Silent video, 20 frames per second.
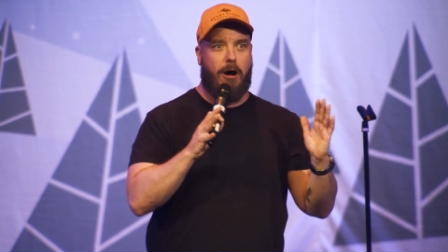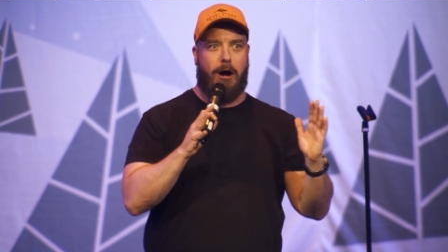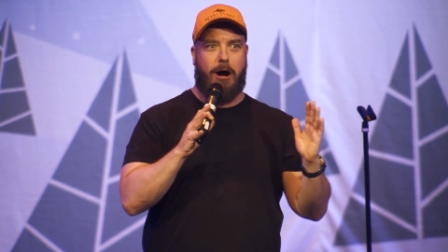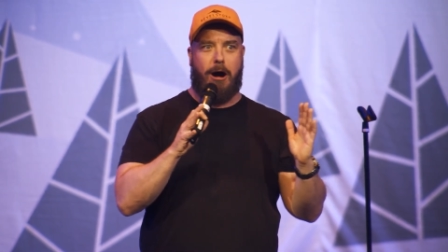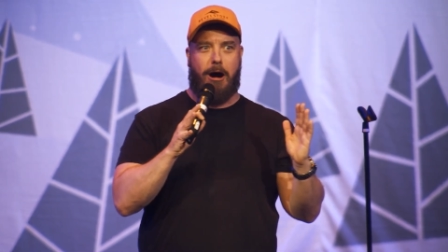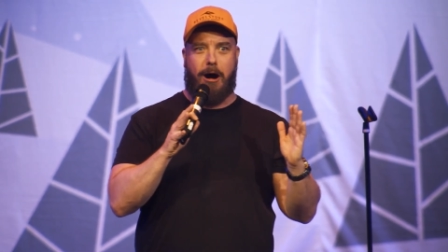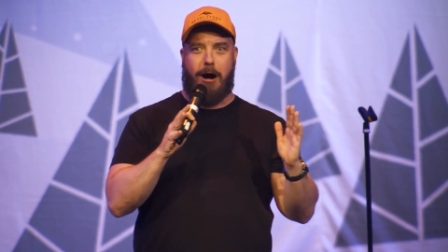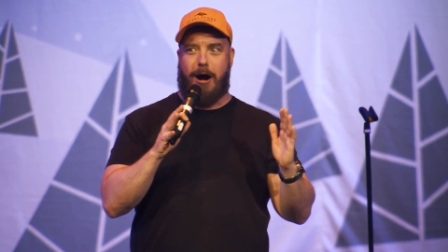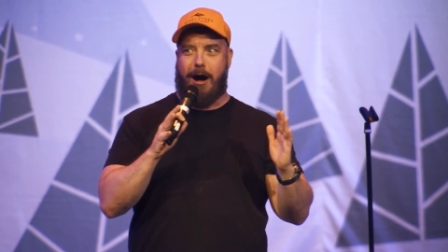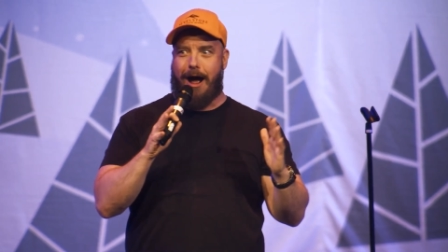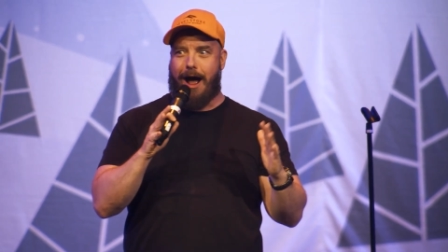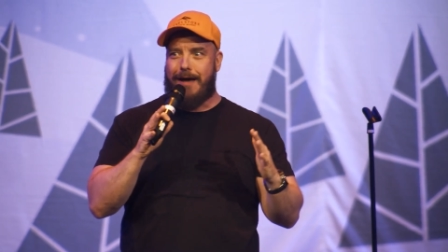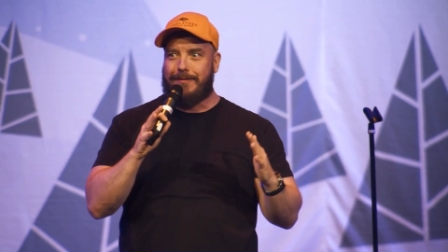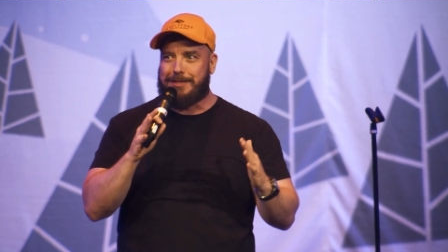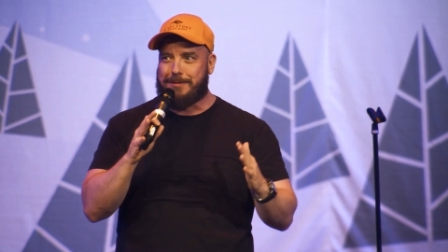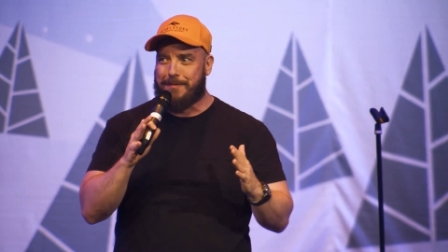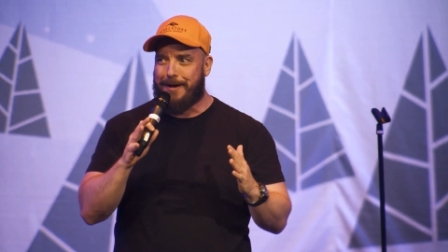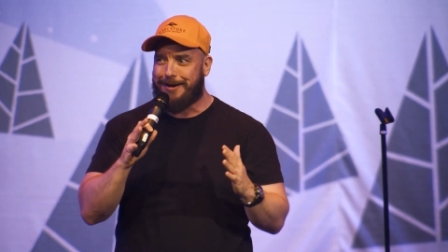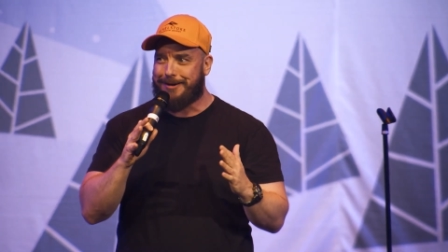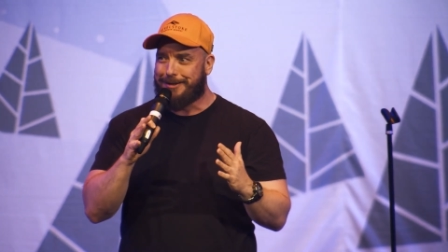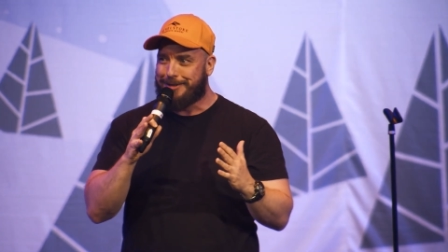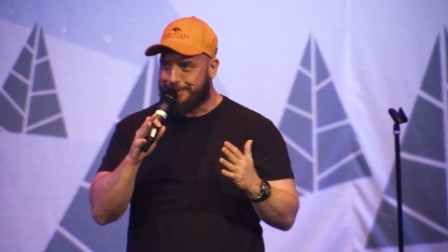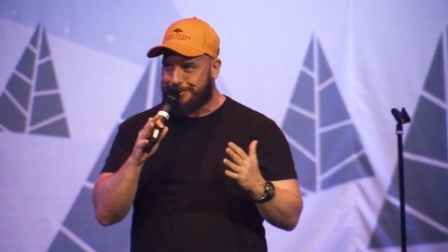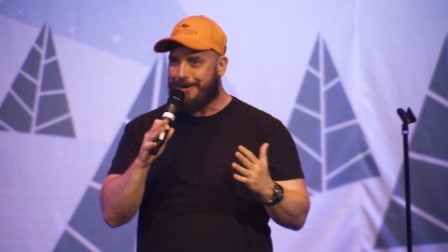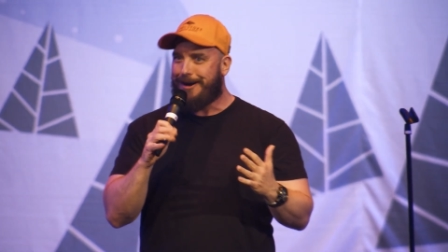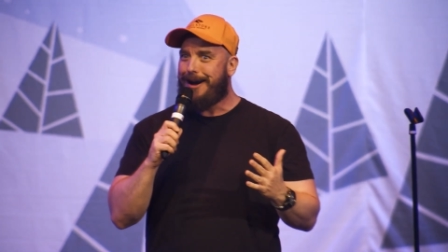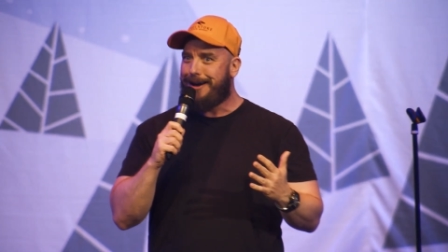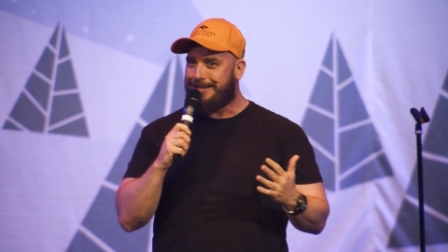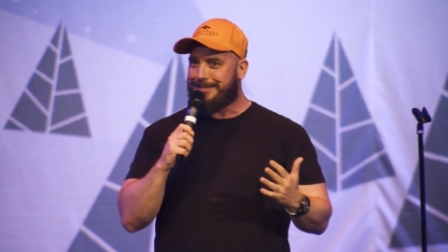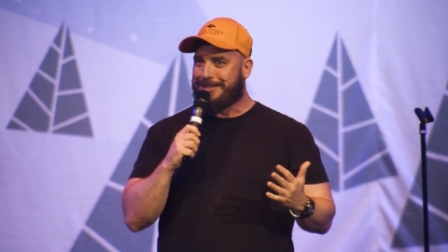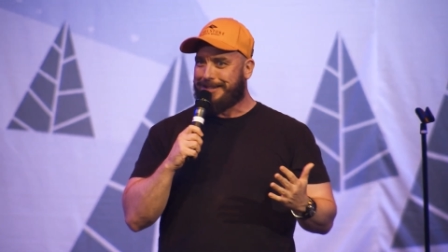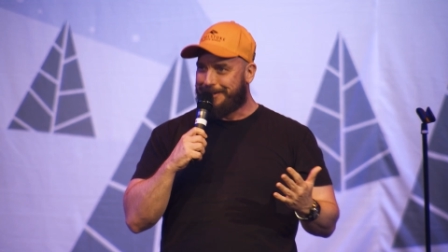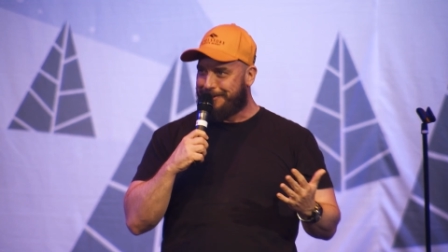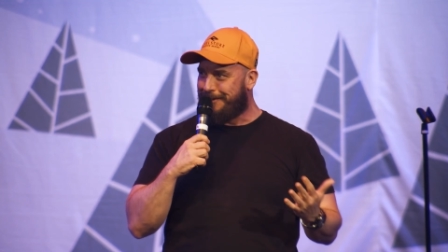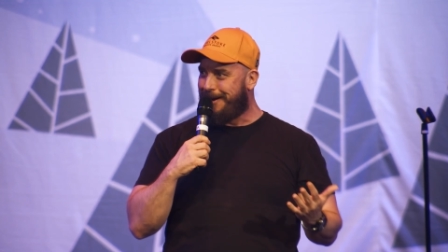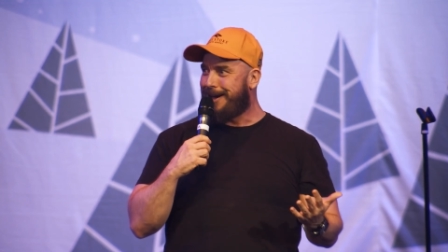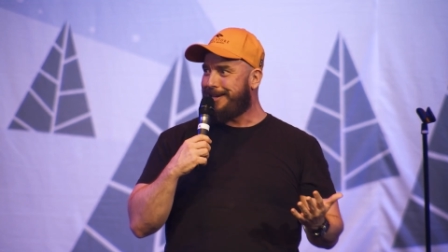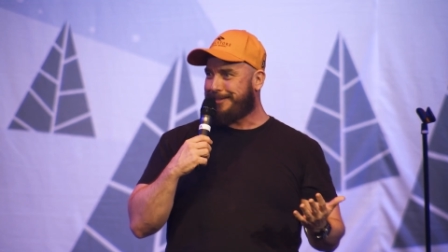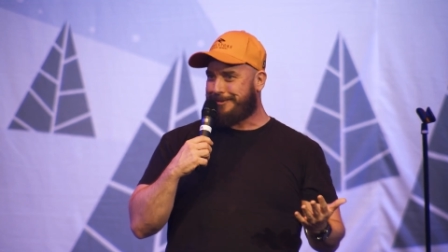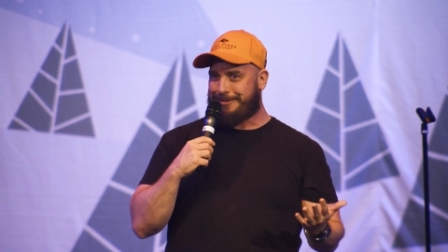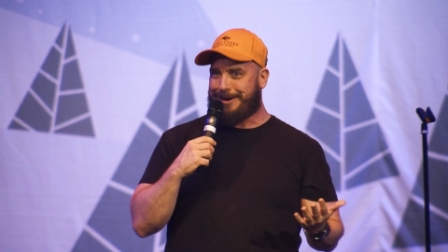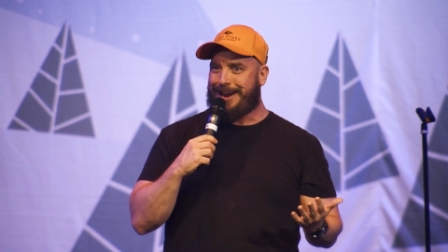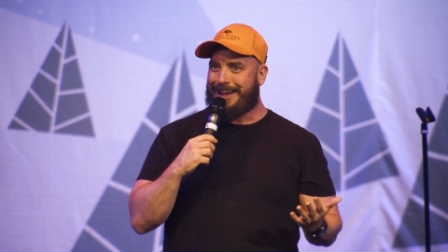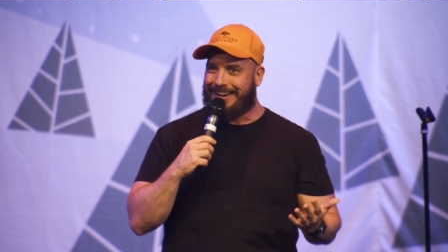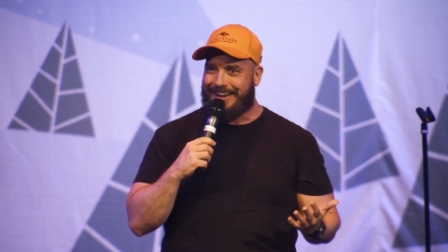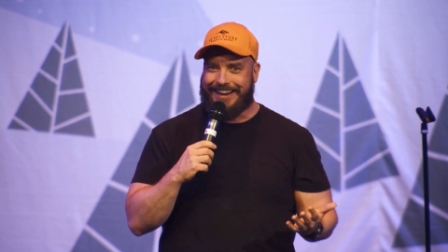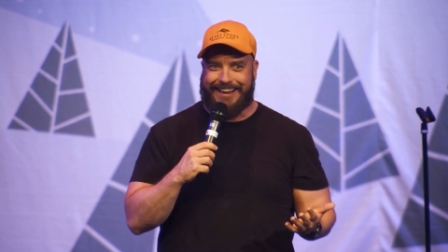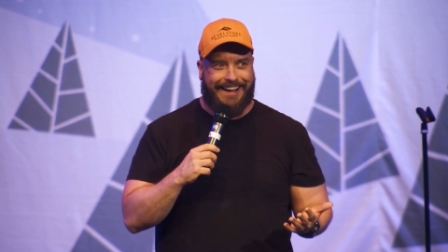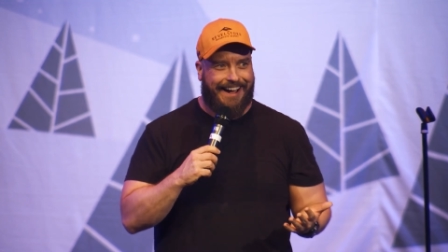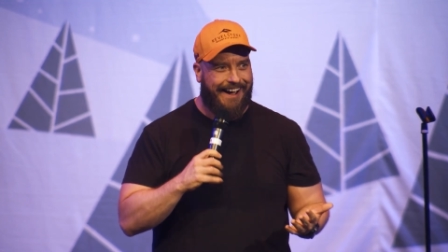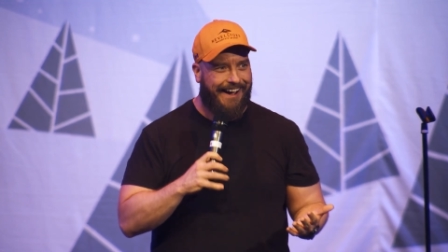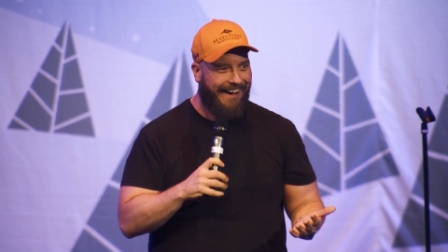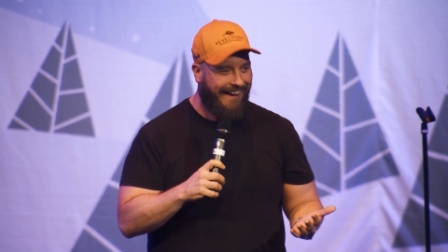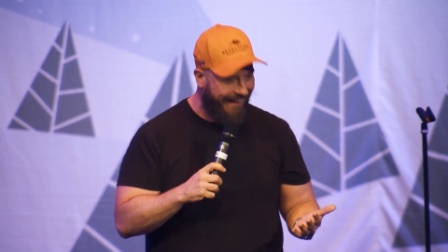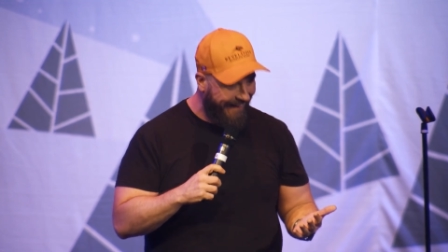oh, I've smuggled drugs into Australia.